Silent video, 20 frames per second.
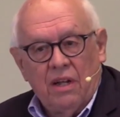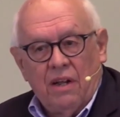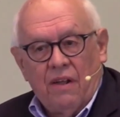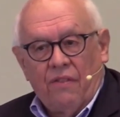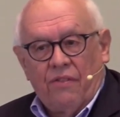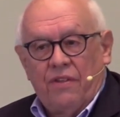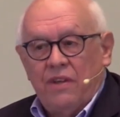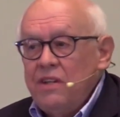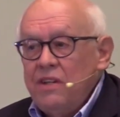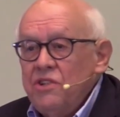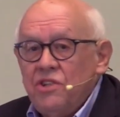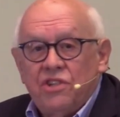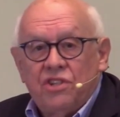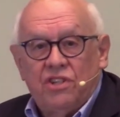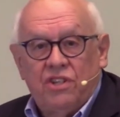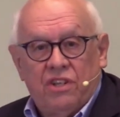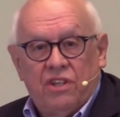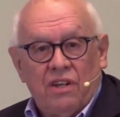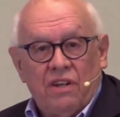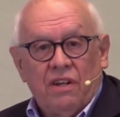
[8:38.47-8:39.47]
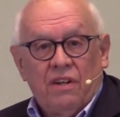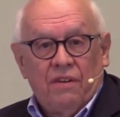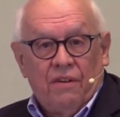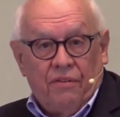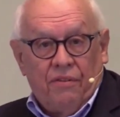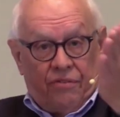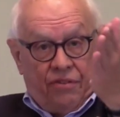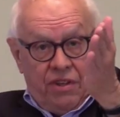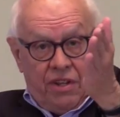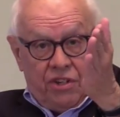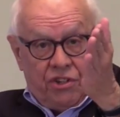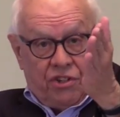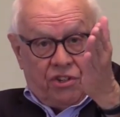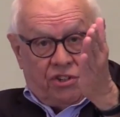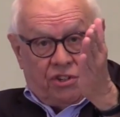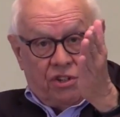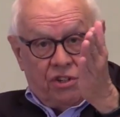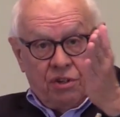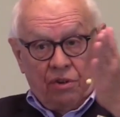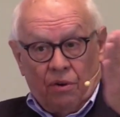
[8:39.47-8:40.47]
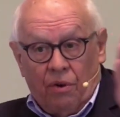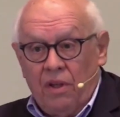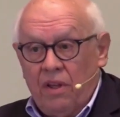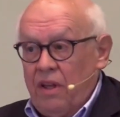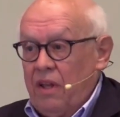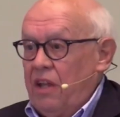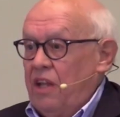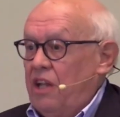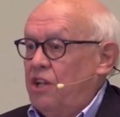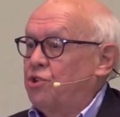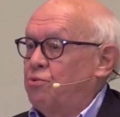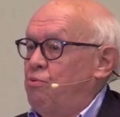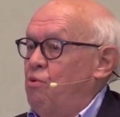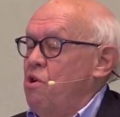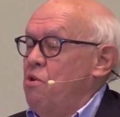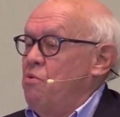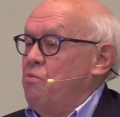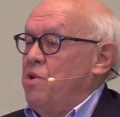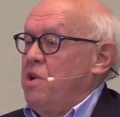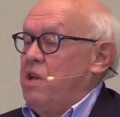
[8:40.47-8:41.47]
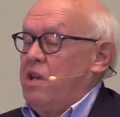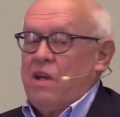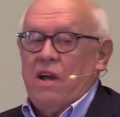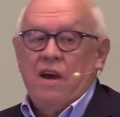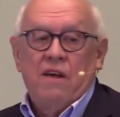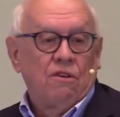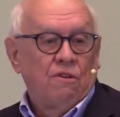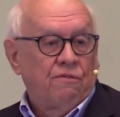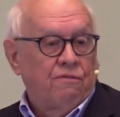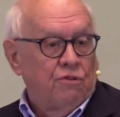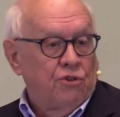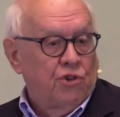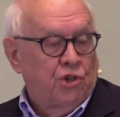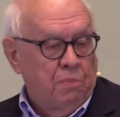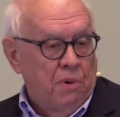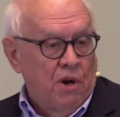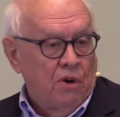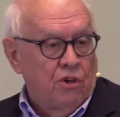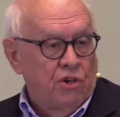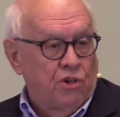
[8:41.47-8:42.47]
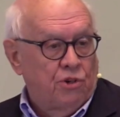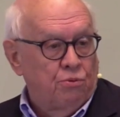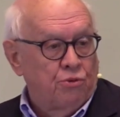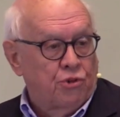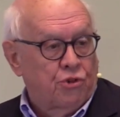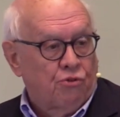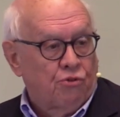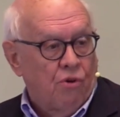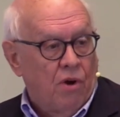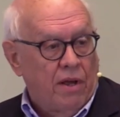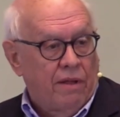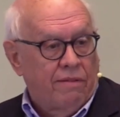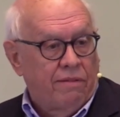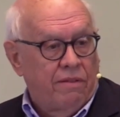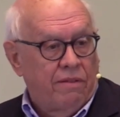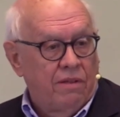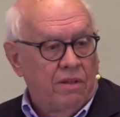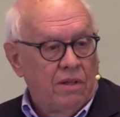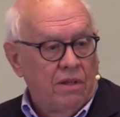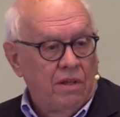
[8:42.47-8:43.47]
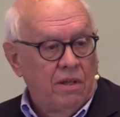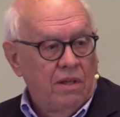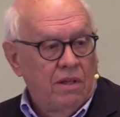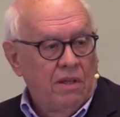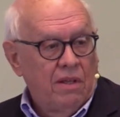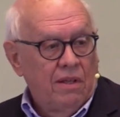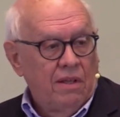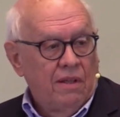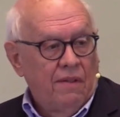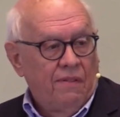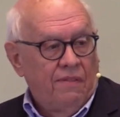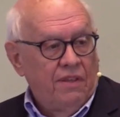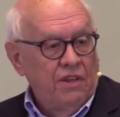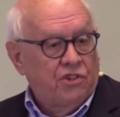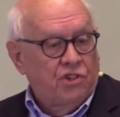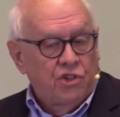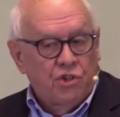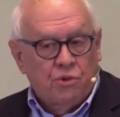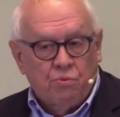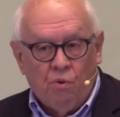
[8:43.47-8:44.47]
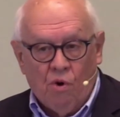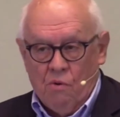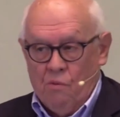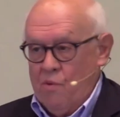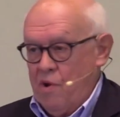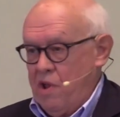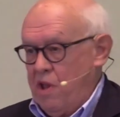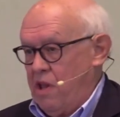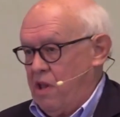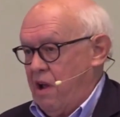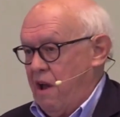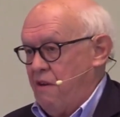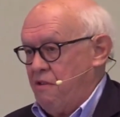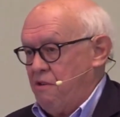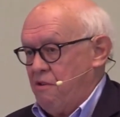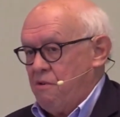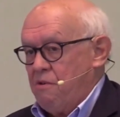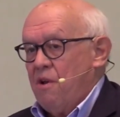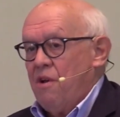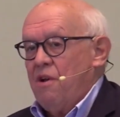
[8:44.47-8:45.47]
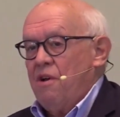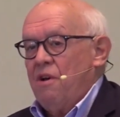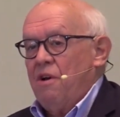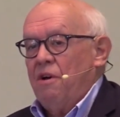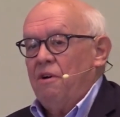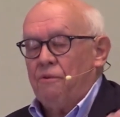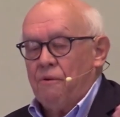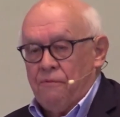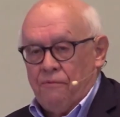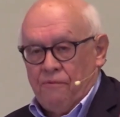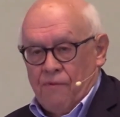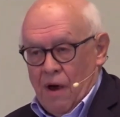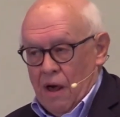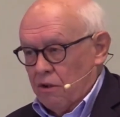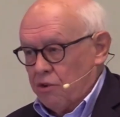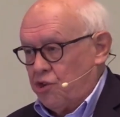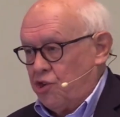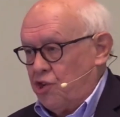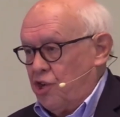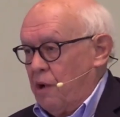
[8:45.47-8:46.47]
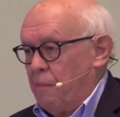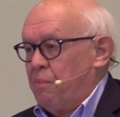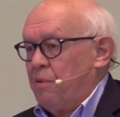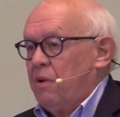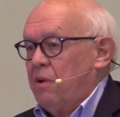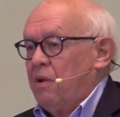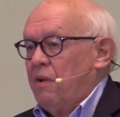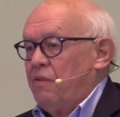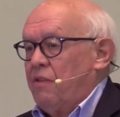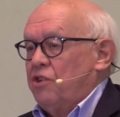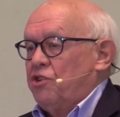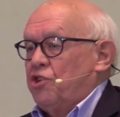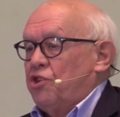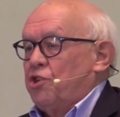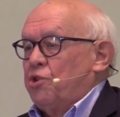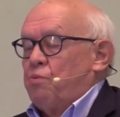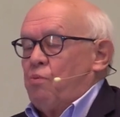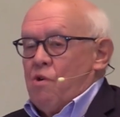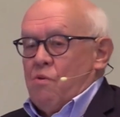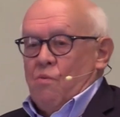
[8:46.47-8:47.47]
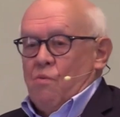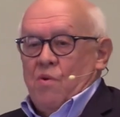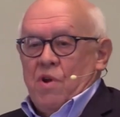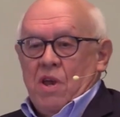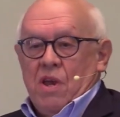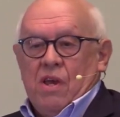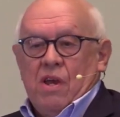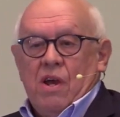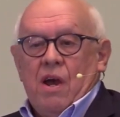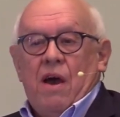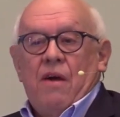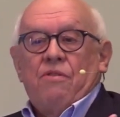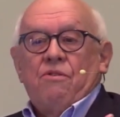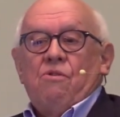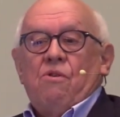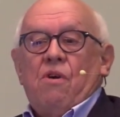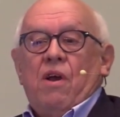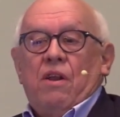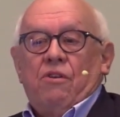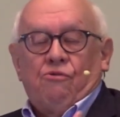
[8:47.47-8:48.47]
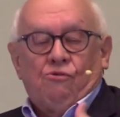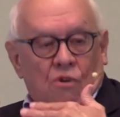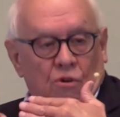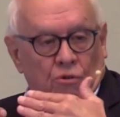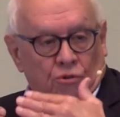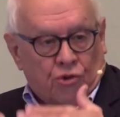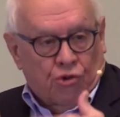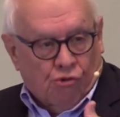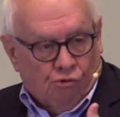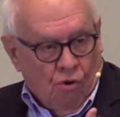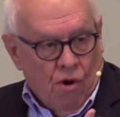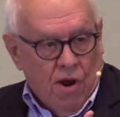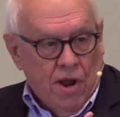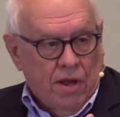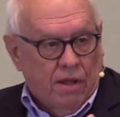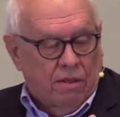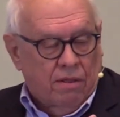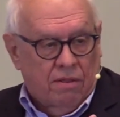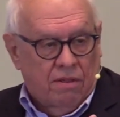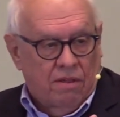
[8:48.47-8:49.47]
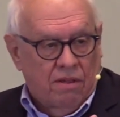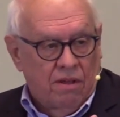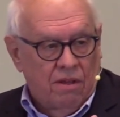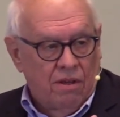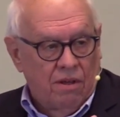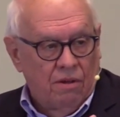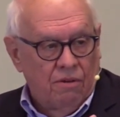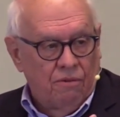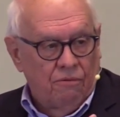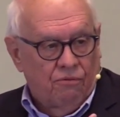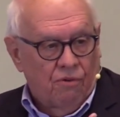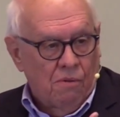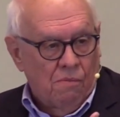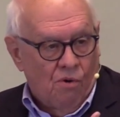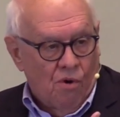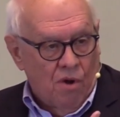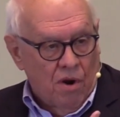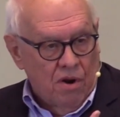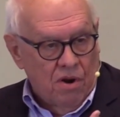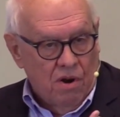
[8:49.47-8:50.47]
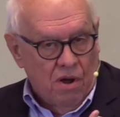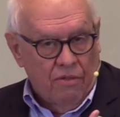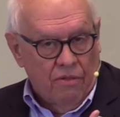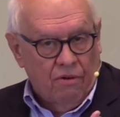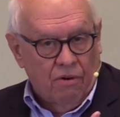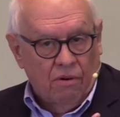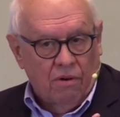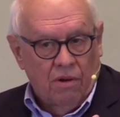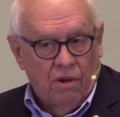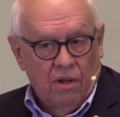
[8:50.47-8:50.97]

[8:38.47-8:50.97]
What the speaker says: This is where we gather for spiritual strength. This is where we gather for fellowship. This is where we gather and draw strength from one another.